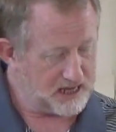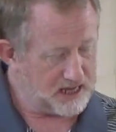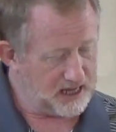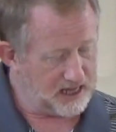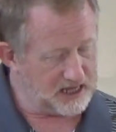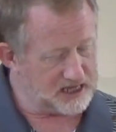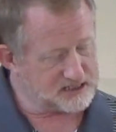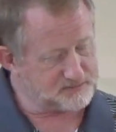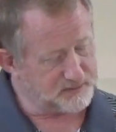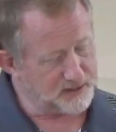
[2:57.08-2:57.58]

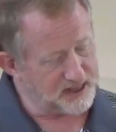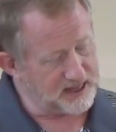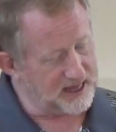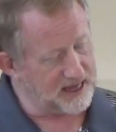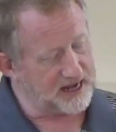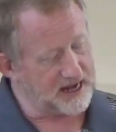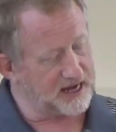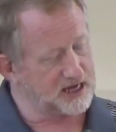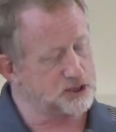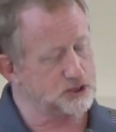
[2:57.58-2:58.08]
He's
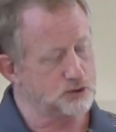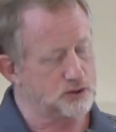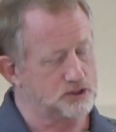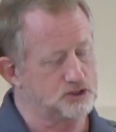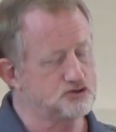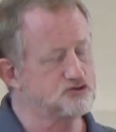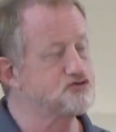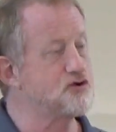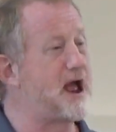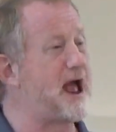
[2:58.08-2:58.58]
beginning to
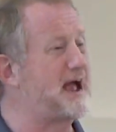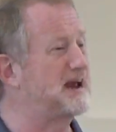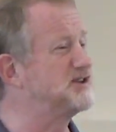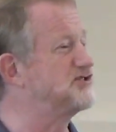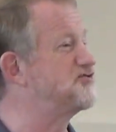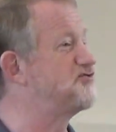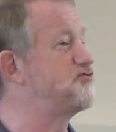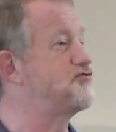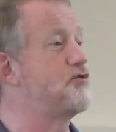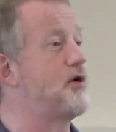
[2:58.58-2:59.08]
attract
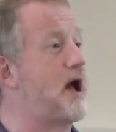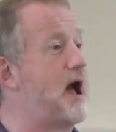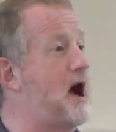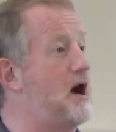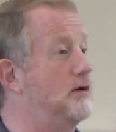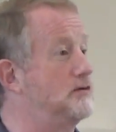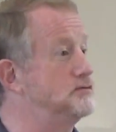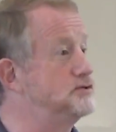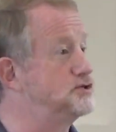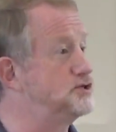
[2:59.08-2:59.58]

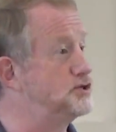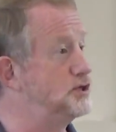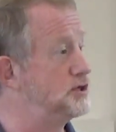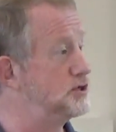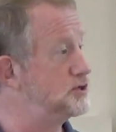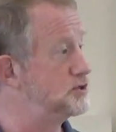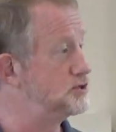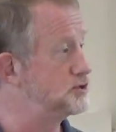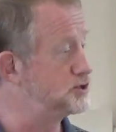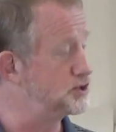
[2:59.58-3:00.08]
crowds
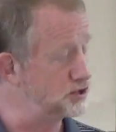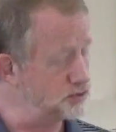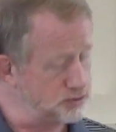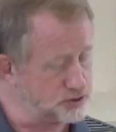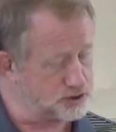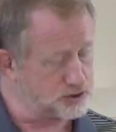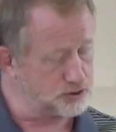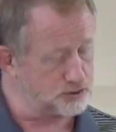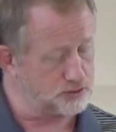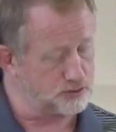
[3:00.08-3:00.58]
due
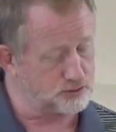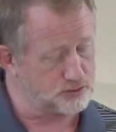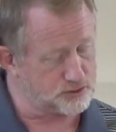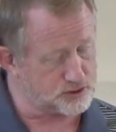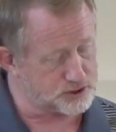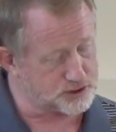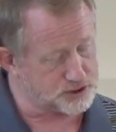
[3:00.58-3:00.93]
to the